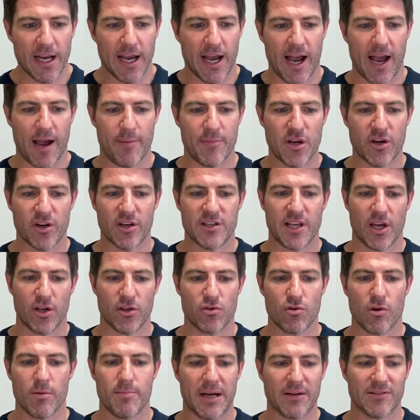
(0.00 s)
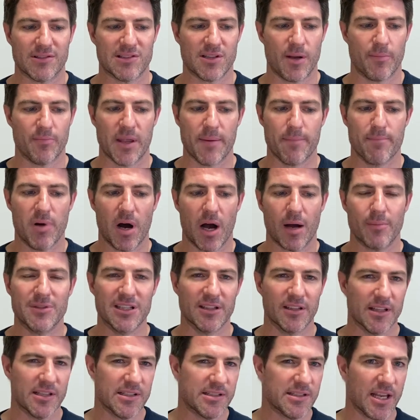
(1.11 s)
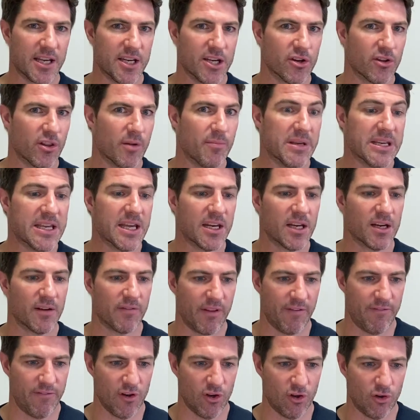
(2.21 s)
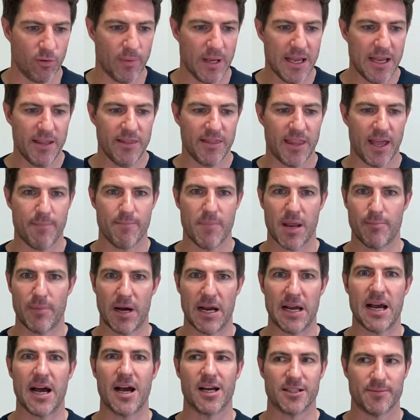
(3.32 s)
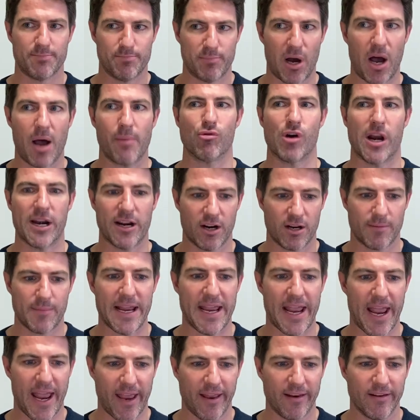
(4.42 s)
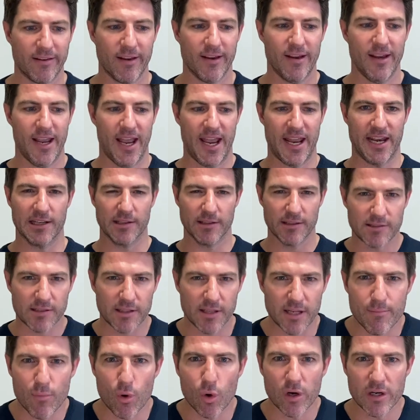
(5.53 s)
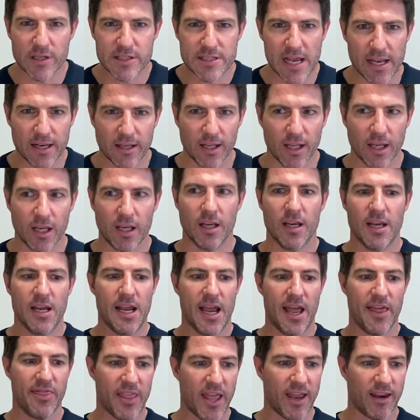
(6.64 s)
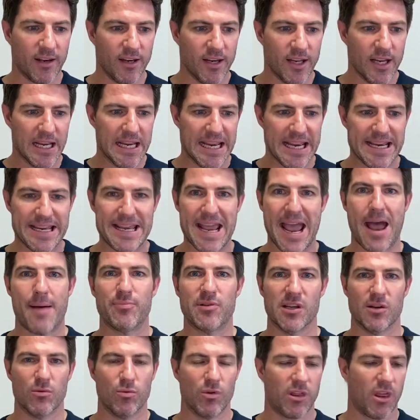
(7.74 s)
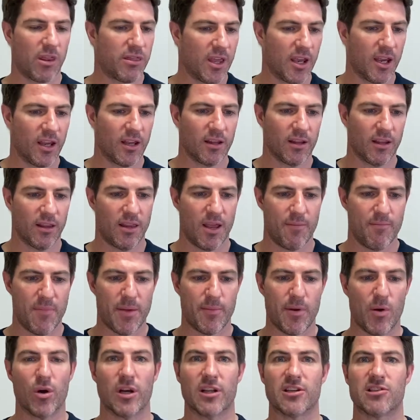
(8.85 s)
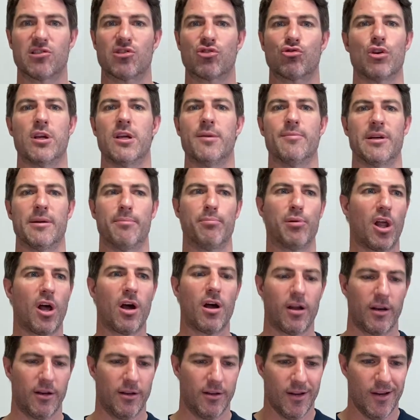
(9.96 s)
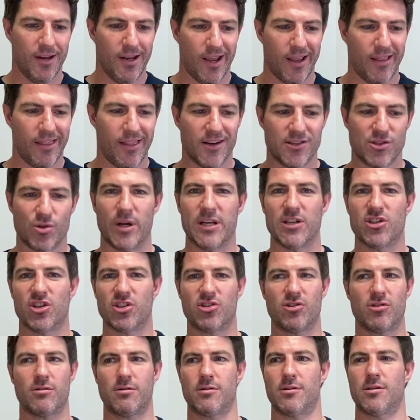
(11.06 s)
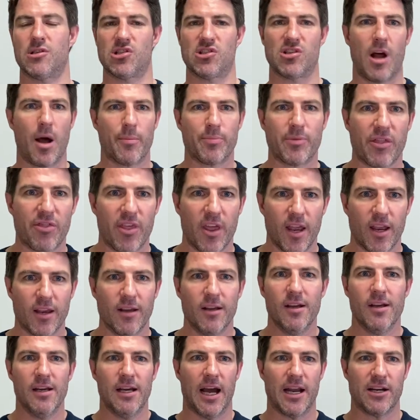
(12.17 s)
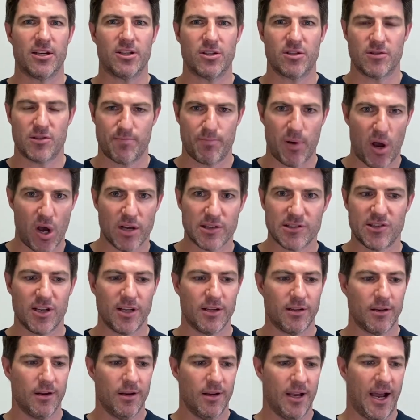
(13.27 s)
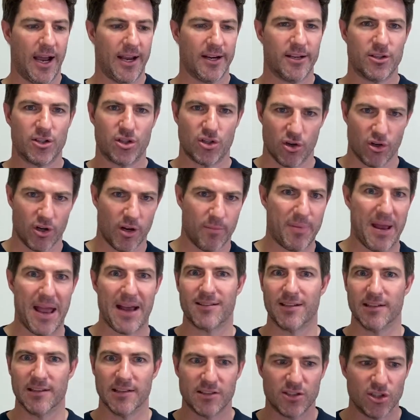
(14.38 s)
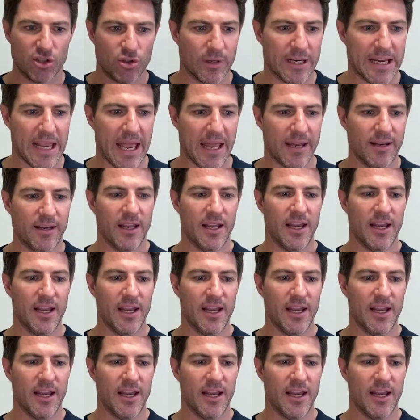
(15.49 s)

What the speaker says: I'm here to tell you about something Bob Dylan said near the beginning of the film that made my eyes pop right out of my head and listen in more intently. And then he capped it with a thing that made me want to scream and applaud. And then so I just stopped the thing, I paused it, I turned it back to listen to again,